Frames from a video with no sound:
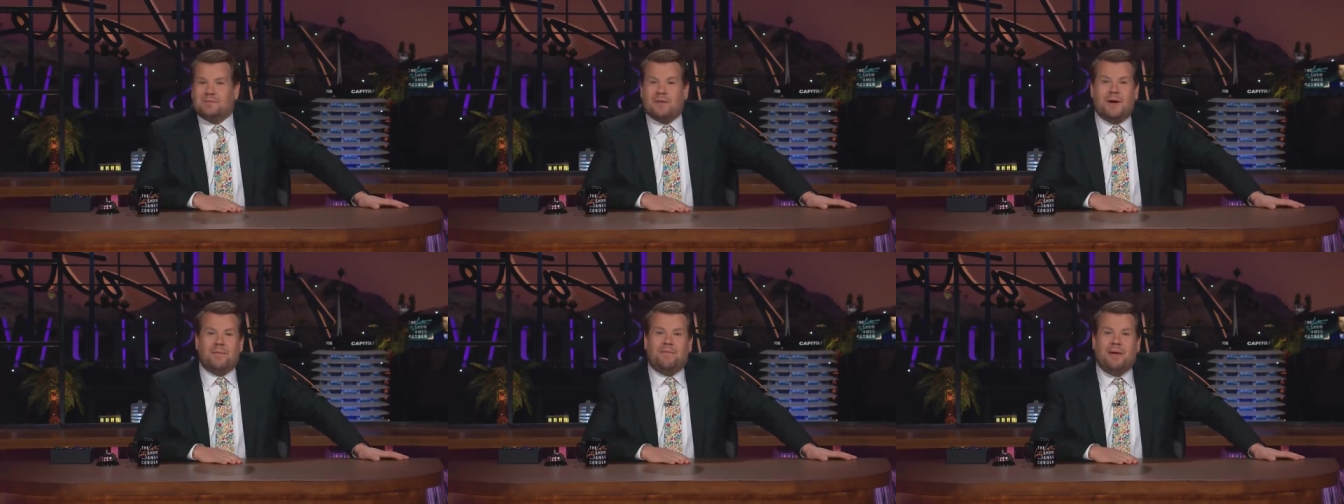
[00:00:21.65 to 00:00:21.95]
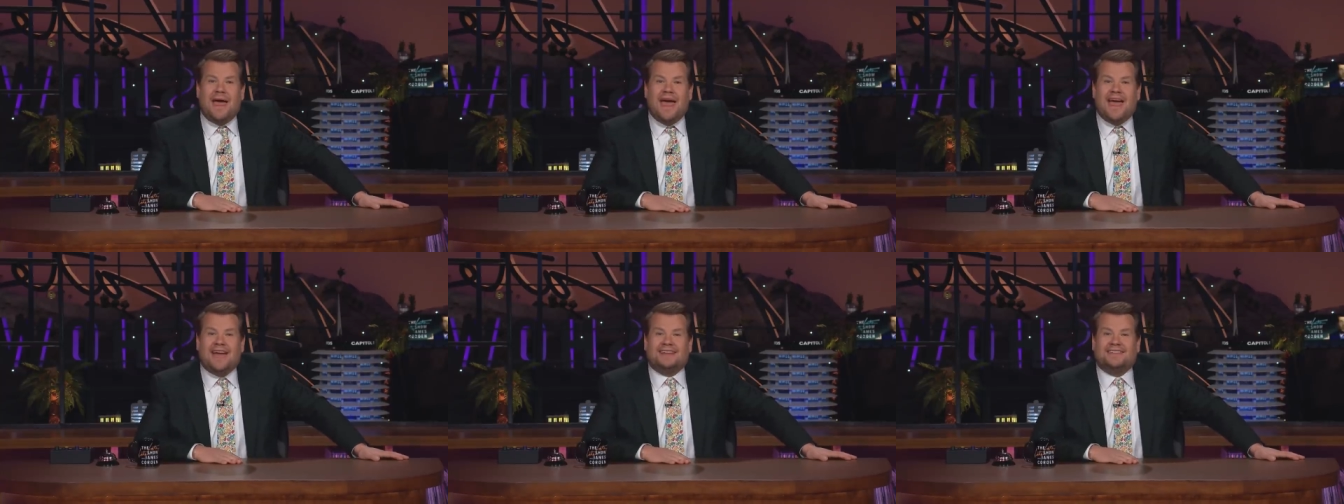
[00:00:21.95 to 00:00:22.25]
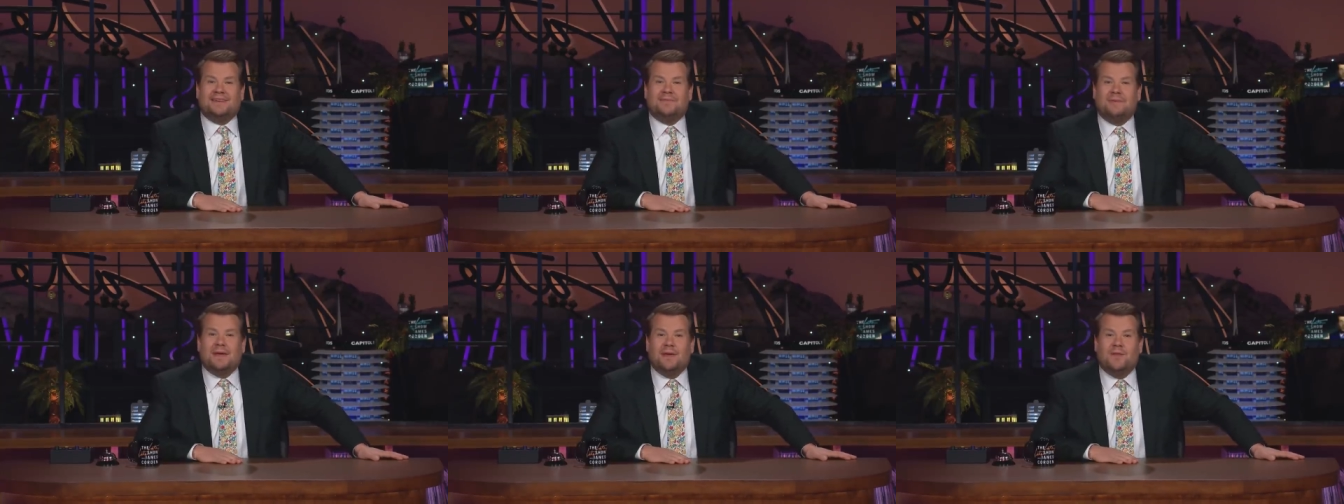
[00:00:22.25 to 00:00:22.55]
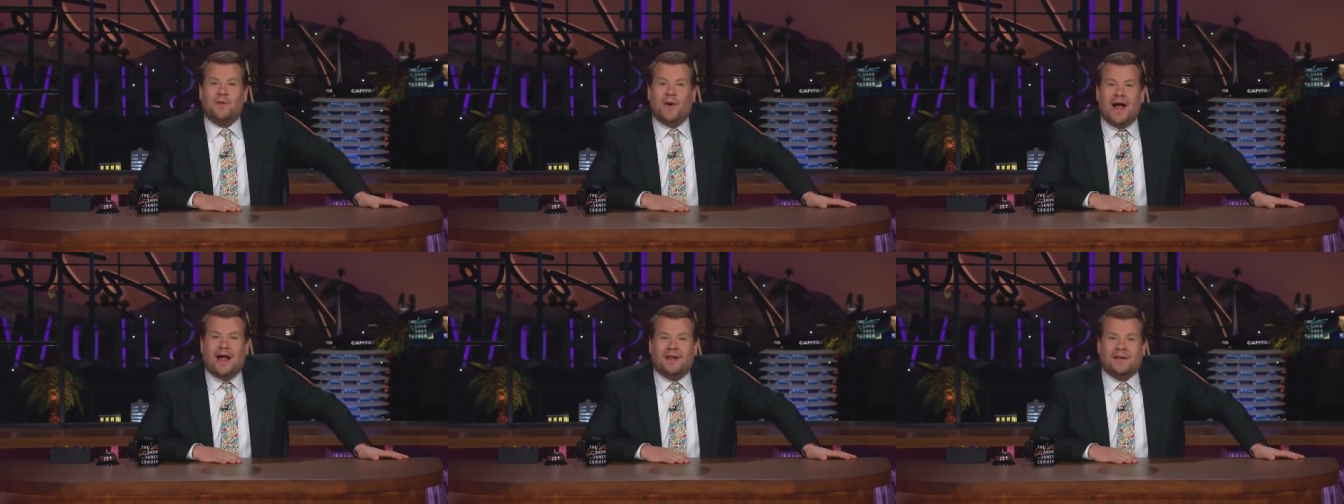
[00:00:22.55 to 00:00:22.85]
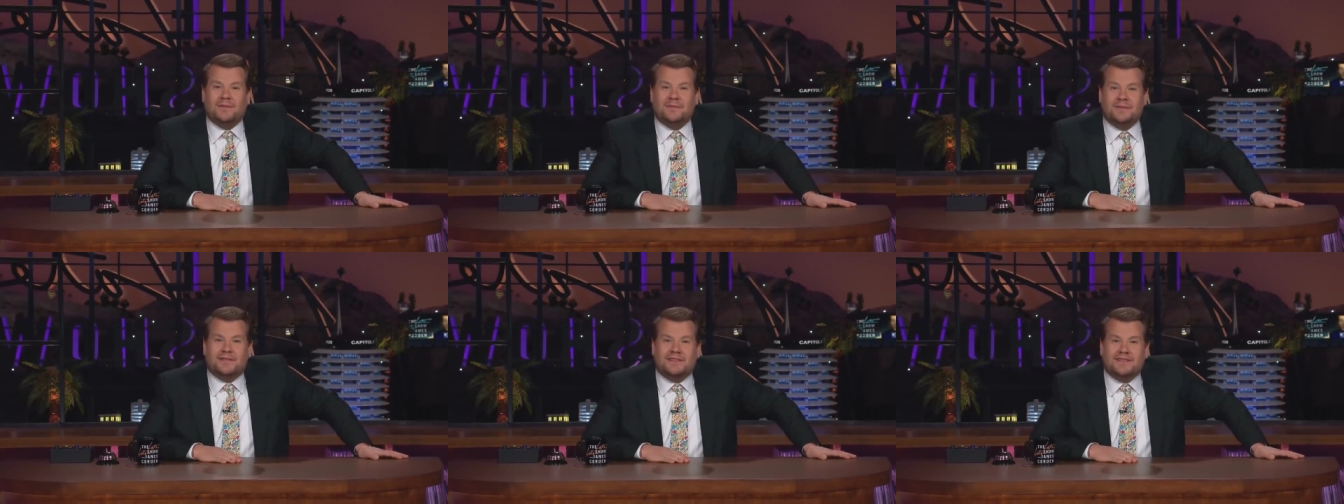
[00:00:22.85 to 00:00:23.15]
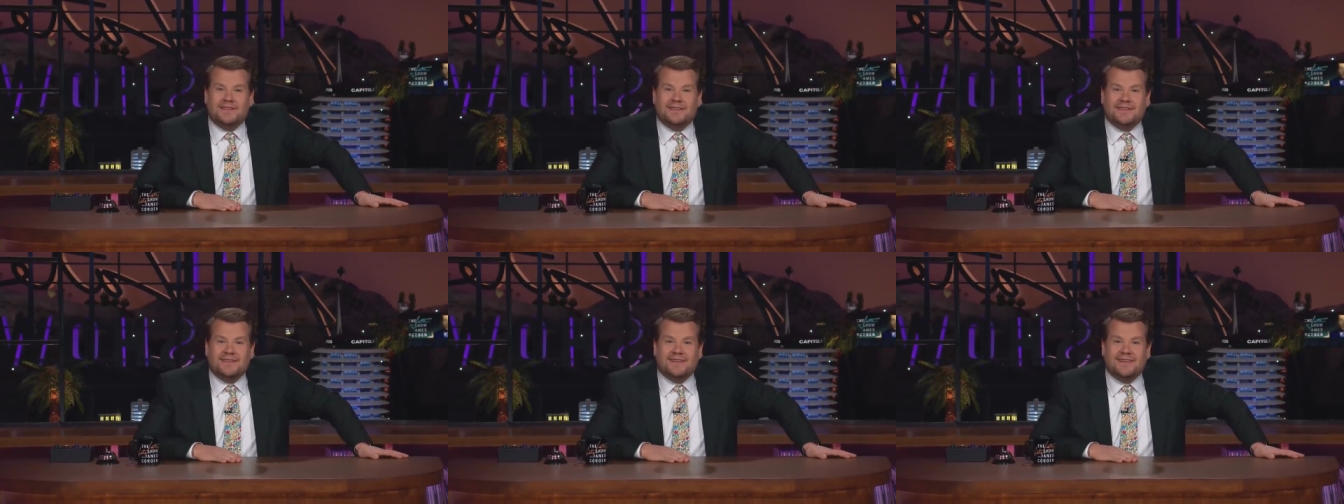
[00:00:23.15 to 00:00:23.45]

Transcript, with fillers: Prepare to be whelmed.